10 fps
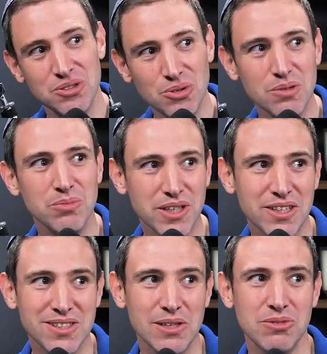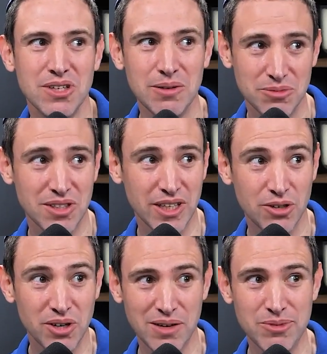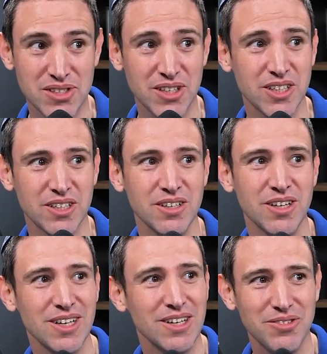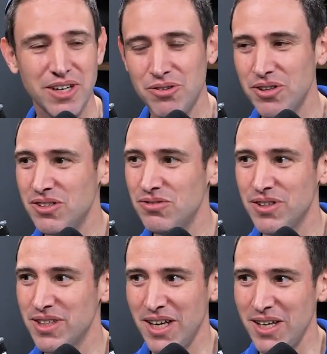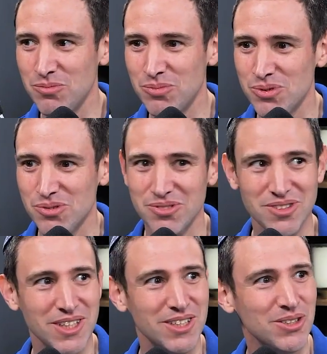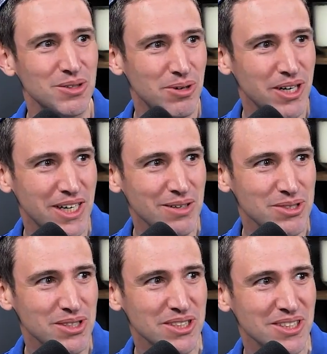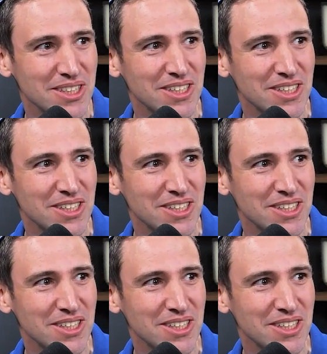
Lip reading: store, but at the same time, it's like, go to Amazon. We have all these fun games that you can buy at Amazon.